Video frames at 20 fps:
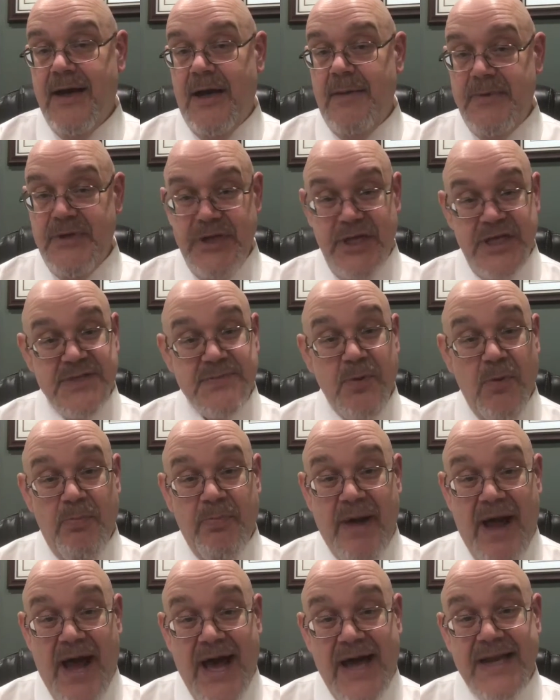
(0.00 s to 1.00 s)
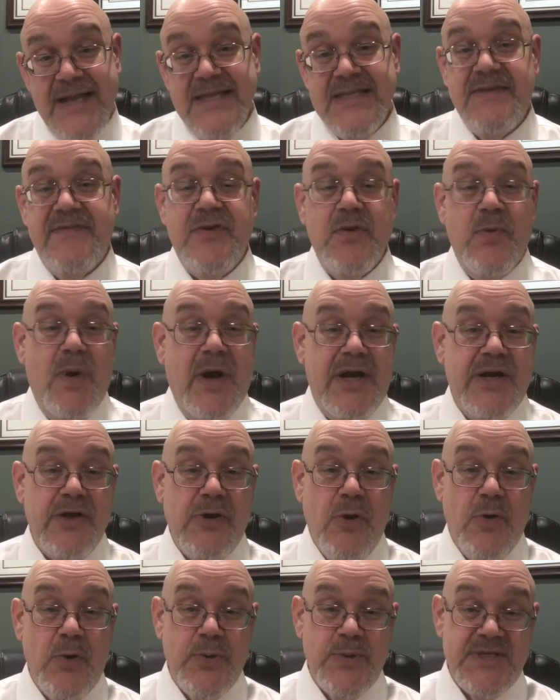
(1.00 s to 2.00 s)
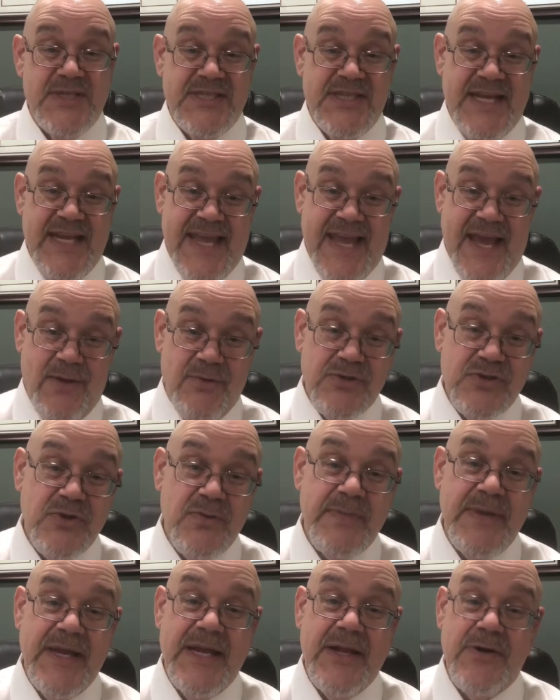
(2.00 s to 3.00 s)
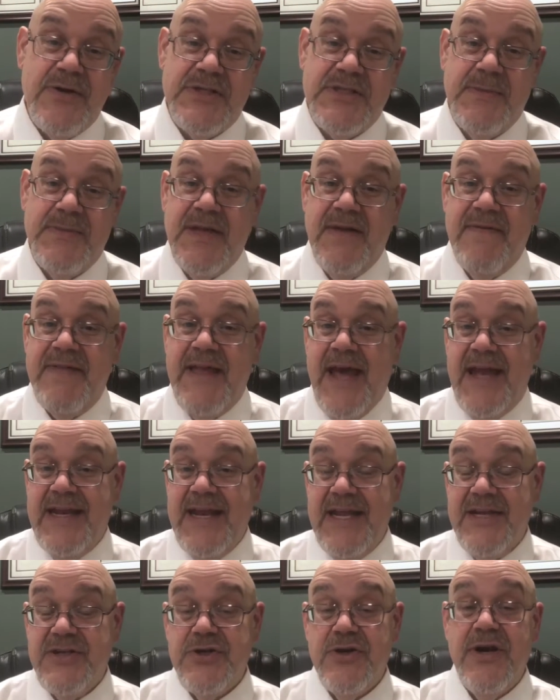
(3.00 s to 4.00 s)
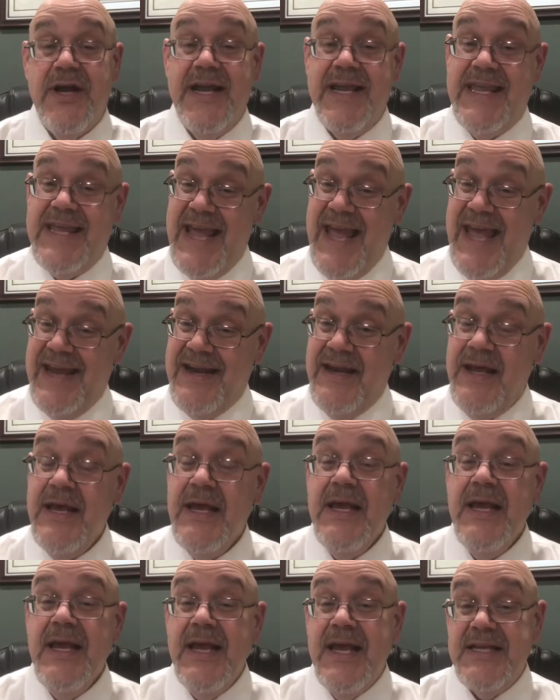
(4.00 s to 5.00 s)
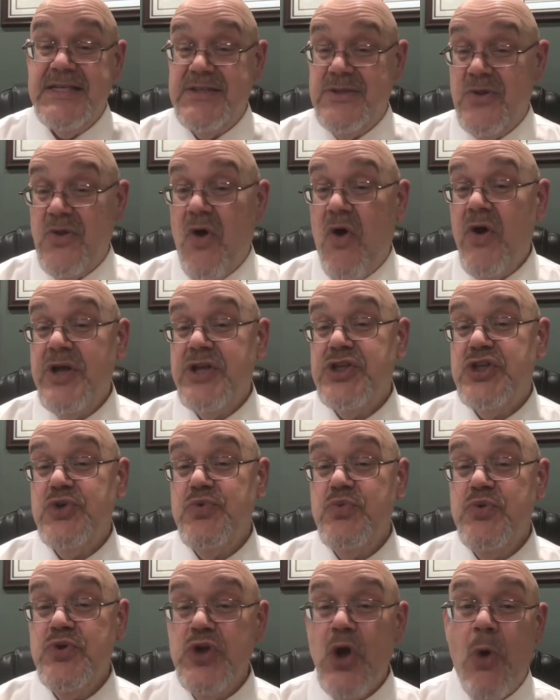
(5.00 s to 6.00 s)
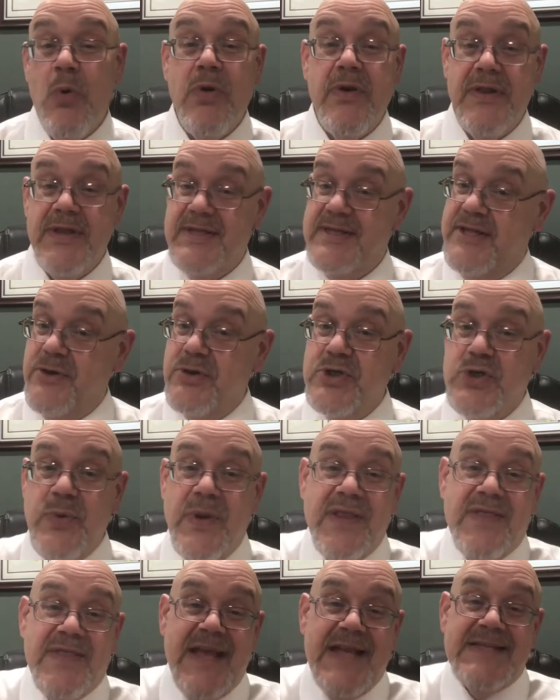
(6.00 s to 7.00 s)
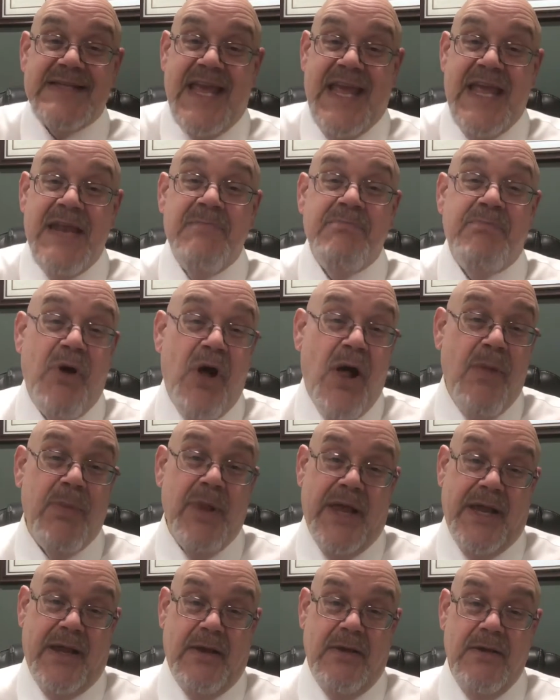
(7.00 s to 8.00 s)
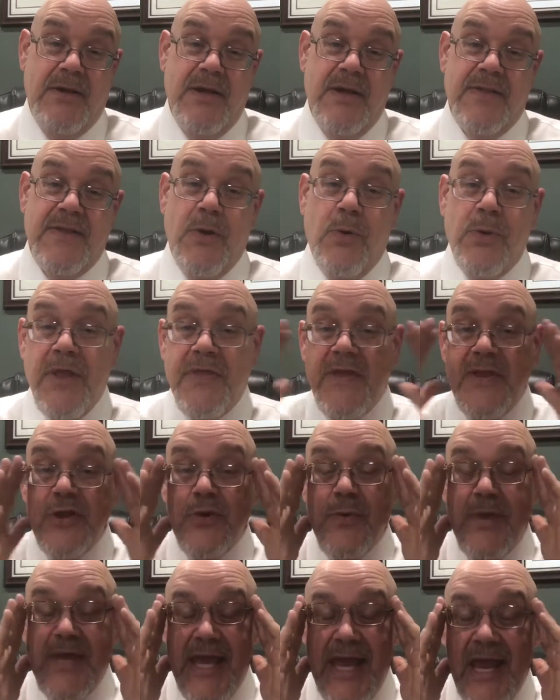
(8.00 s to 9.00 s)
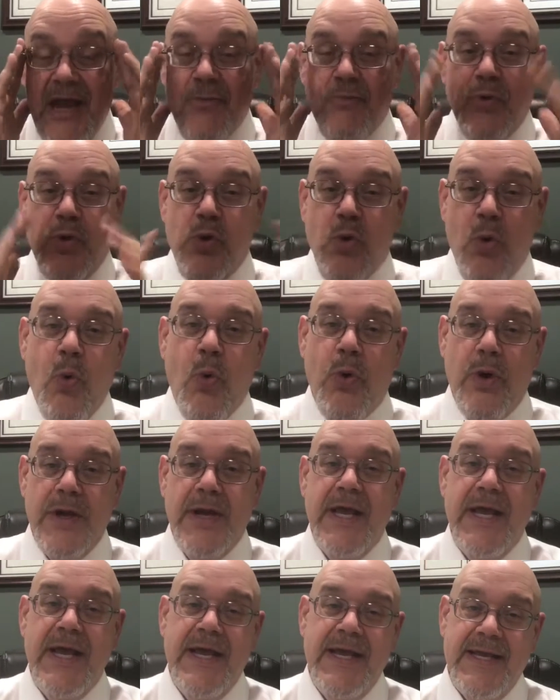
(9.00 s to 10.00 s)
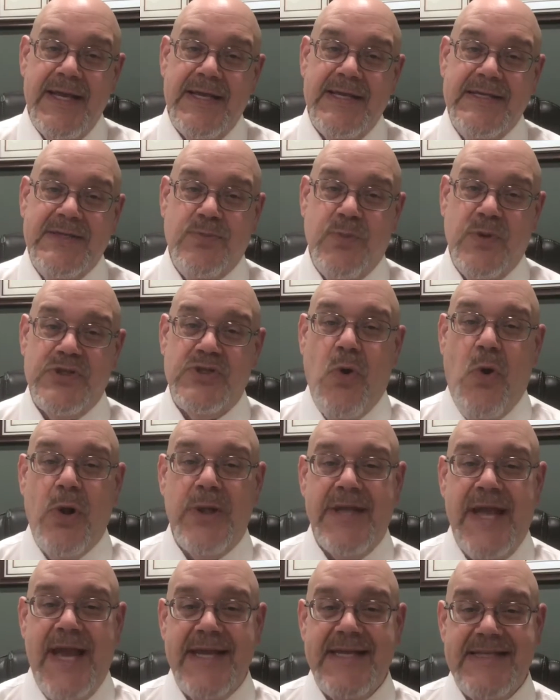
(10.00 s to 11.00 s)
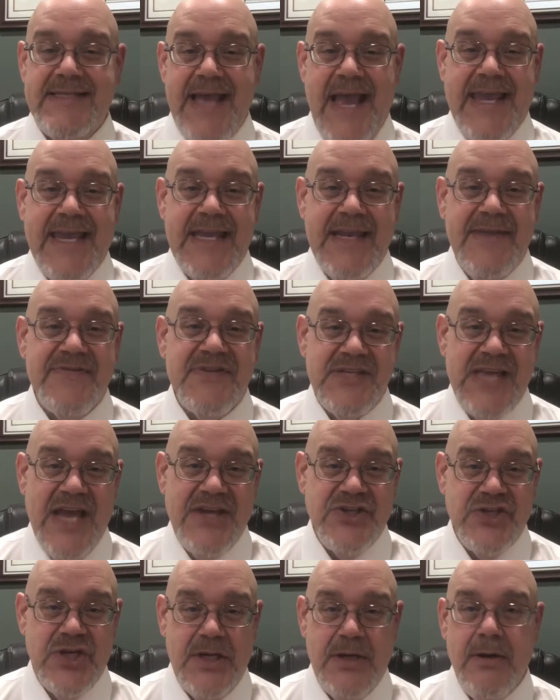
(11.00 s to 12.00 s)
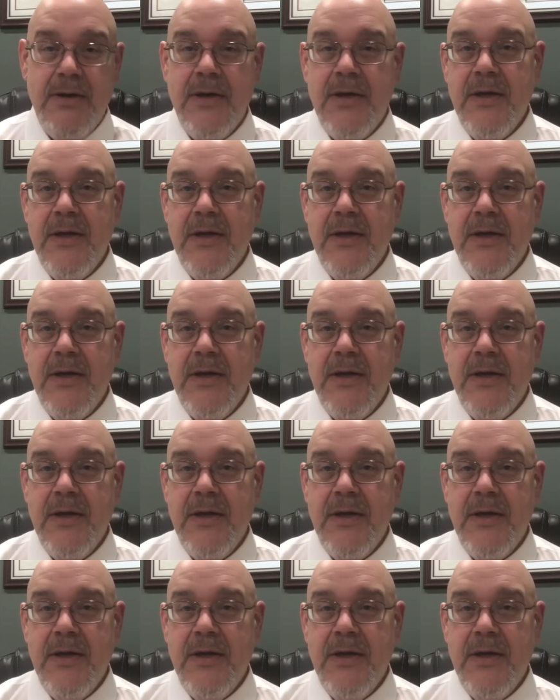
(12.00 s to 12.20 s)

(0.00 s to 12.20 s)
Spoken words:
municipal bodies, if you wanted to go to a city council meeting or something of that nature, again, as long as you know they're doing things in public, the only thing you can't record is what's called executive session.